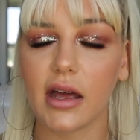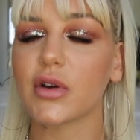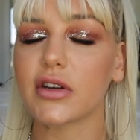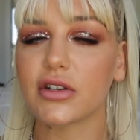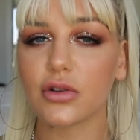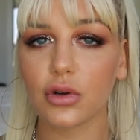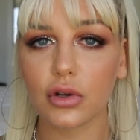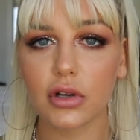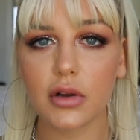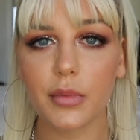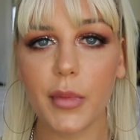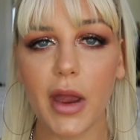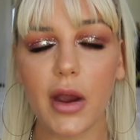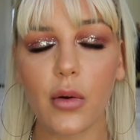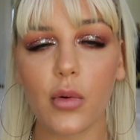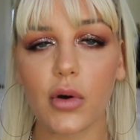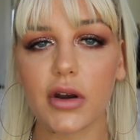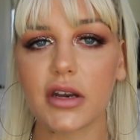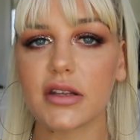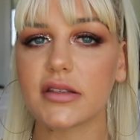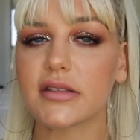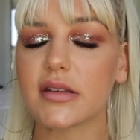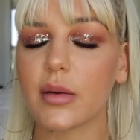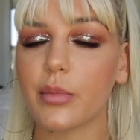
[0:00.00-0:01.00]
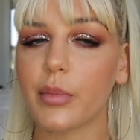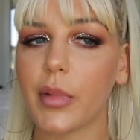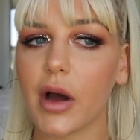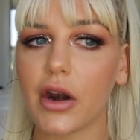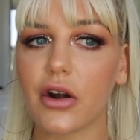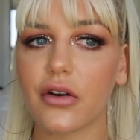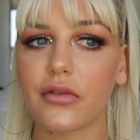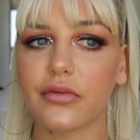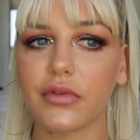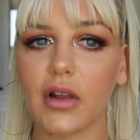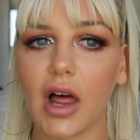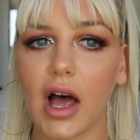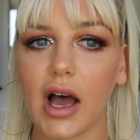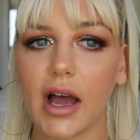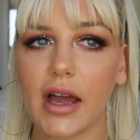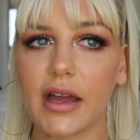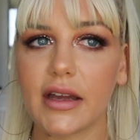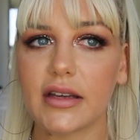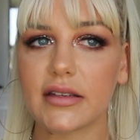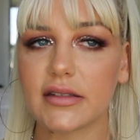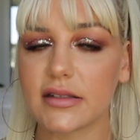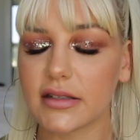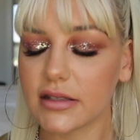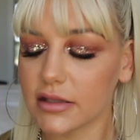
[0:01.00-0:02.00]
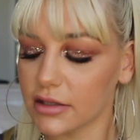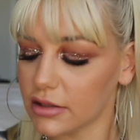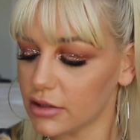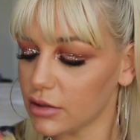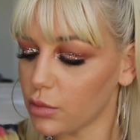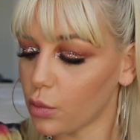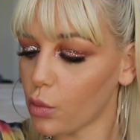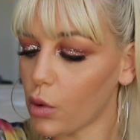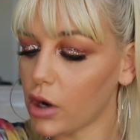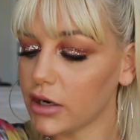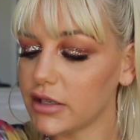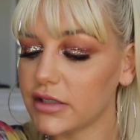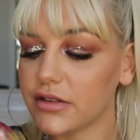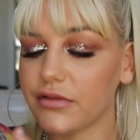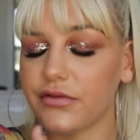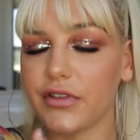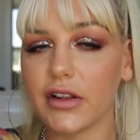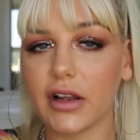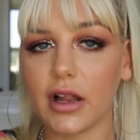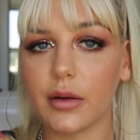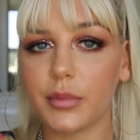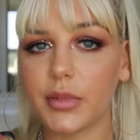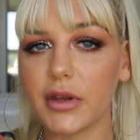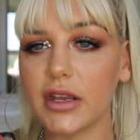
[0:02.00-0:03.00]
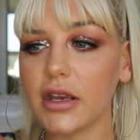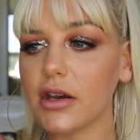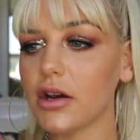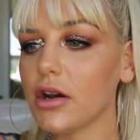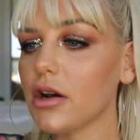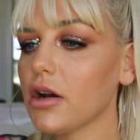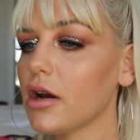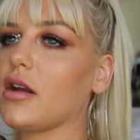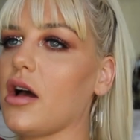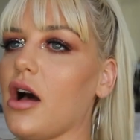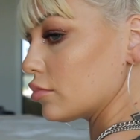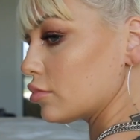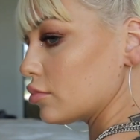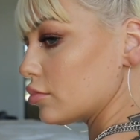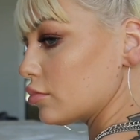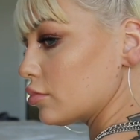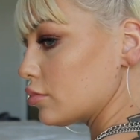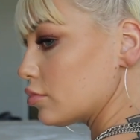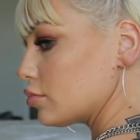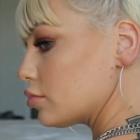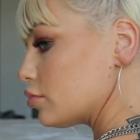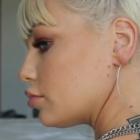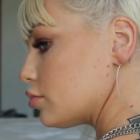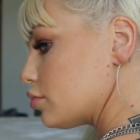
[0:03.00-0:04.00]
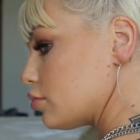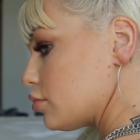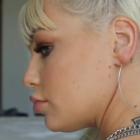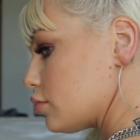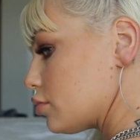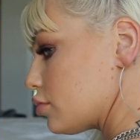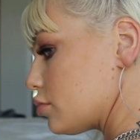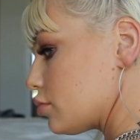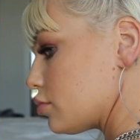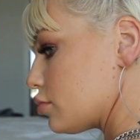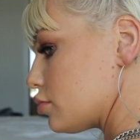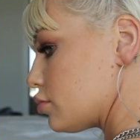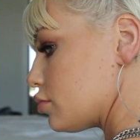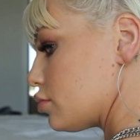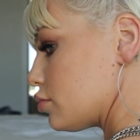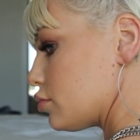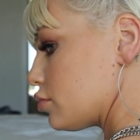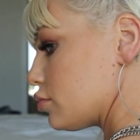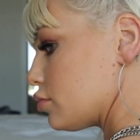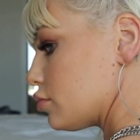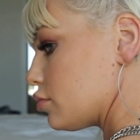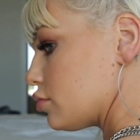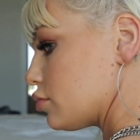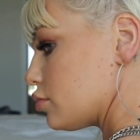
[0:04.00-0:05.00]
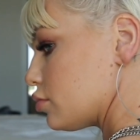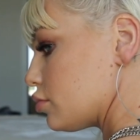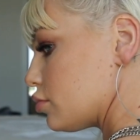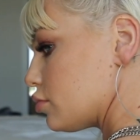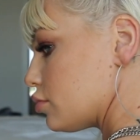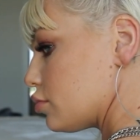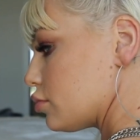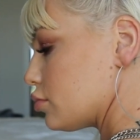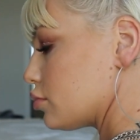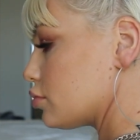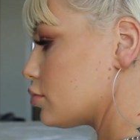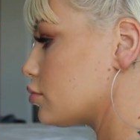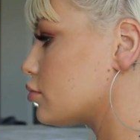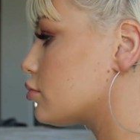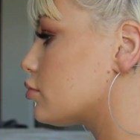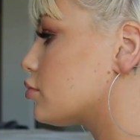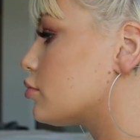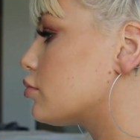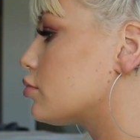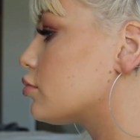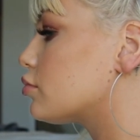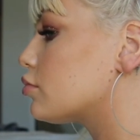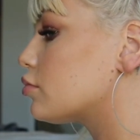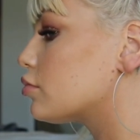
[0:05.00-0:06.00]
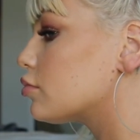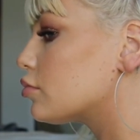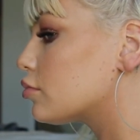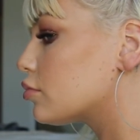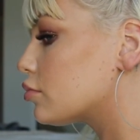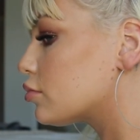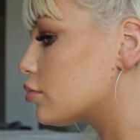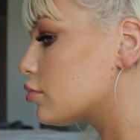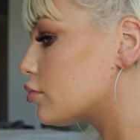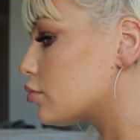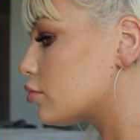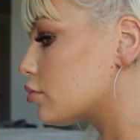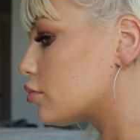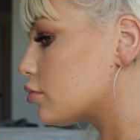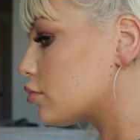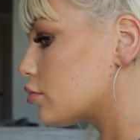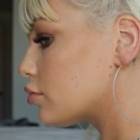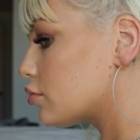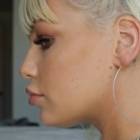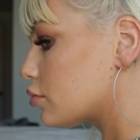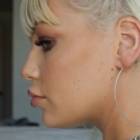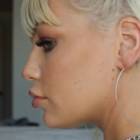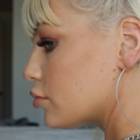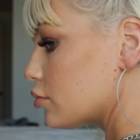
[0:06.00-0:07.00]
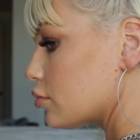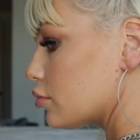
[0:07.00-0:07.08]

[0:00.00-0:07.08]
So I told him I wanted some butterflies, one to fill up here and on the back of my like shoulder, arm situation.